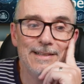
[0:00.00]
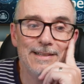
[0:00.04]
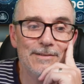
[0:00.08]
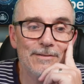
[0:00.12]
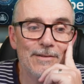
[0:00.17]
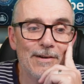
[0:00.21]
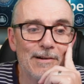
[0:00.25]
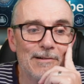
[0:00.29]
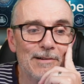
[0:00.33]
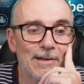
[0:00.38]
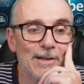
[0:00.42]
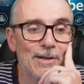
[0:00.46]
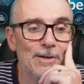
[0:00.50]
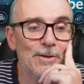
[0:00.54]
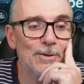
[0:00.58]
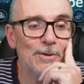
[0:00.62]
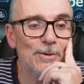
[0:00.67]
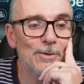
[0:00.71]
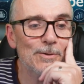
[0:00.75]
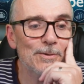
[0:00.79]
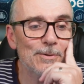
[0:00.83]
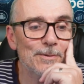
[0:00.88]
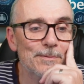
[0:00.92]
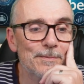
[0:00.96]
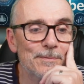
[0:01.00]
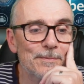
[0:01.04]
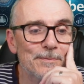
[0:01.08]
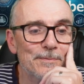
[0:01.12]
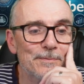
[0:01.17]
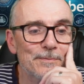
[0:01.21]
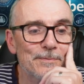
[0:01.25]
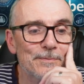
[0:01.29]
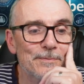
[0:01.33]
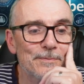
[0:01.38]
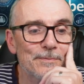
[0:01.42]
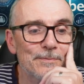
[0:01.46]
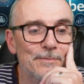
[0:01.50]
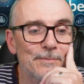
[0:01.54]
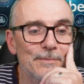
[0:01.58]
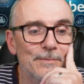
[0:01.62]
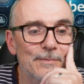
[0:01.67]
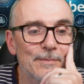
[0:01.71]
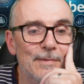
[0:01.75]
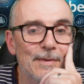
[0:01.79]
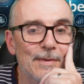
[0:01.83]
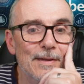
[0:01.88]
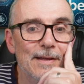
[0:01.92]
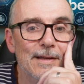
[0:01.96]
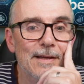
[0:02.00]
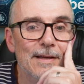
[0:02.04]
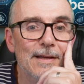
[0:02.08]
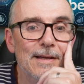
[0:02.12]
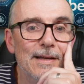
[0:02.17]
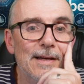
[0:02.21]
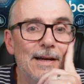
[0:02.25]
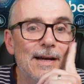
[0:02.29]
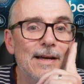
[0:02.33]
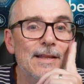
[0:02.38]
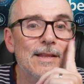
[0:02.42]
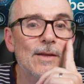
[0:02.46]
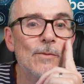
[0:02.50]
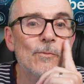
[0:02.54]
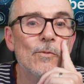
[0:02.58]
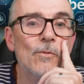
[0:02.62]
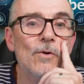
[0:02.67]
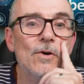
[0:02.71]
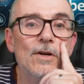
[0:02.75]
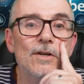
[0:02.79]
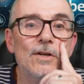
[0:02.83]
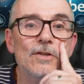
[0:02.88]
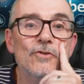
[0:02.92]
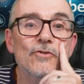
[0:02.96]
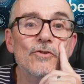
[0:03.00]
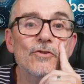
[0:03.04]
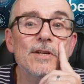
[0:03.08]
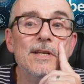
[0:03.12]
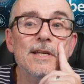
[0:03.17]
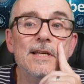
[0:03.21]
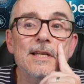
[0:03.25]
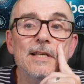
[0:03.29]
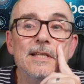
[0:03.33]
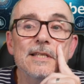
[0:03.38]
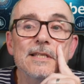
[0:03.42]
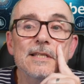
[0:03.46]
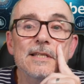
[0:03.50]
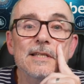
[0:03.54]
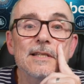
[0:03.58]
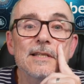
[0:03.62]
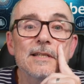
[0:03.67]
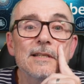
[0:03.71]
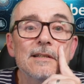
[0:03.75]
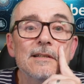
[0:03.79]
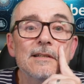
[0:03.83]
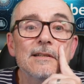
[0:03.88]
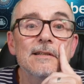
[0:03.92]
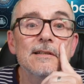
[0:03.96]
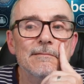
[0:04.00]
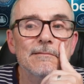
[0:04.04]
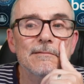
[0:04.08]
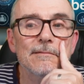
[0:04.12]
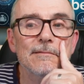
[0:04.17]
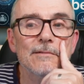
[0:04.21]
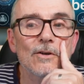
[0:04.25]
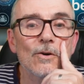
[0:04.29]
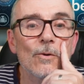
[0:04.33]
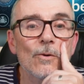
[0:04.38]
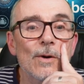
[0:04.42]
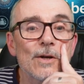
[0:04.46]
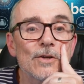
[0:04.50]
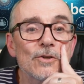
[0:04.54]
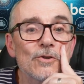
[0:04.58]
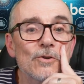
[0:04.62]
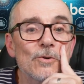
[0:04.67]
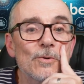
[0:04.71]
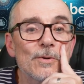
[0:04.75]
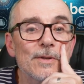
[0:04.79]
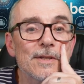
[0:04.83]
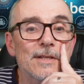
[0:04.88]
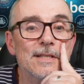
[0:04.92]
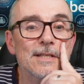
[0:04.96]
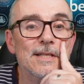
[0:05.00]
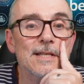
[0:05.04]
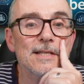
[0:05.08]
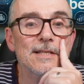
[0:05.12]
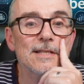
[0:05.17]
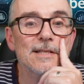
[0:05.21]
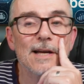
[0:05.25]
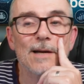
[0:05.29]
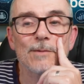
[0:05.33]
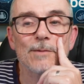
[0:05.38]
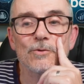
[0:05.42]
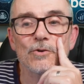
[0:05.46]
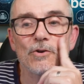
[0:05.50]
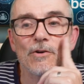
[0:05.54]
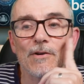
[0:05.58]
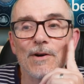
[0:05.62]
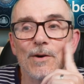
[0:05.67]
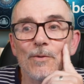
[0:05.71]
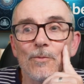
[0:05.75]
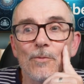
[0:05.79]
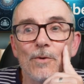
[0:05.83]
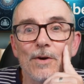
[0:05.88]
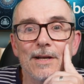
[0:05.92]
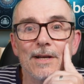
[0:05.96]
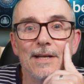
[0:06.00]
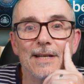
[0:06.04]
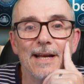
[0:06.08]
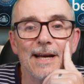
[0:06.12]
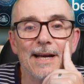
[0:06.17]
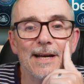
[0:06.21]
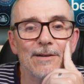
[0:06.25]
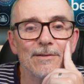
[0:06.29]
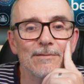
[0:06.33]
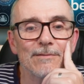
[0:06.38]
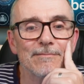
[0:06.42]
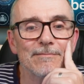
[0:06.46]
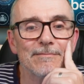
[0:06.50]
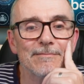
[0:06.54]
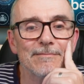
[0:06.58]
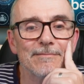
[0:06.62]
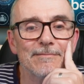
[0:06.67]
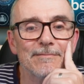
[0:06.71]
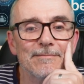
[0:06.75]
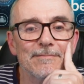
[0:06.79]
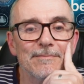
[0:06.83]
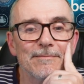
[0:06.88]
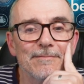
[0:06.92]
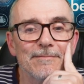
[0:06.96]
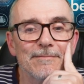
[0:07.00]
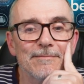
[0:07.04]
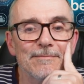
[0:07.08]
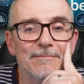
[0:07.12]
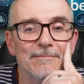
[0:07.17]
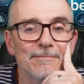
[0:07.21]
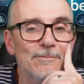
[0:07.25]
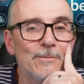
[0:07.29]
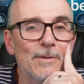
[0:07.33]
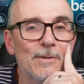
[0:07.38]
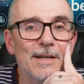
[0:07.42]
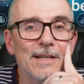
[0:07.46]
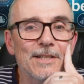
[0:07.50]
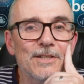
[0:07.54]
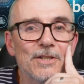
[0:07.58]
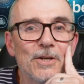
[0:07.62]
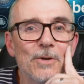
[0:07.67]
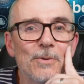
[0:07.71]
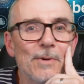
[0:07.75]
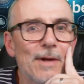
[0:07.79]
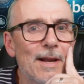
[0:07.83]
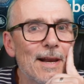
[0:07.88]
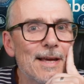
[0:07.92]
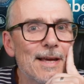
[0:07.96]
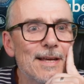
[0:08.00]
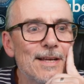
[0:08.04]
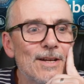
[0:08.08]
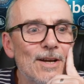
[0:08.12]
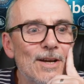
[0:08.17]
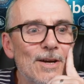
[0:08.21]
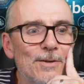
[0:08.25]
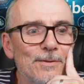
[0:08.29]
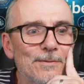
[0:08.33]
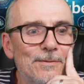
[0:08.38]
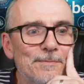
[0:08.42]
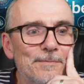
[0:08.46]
Very cool. And then work trees. Quite sure what this is. I'm sure I'll work it out. When I do, I'll let you know.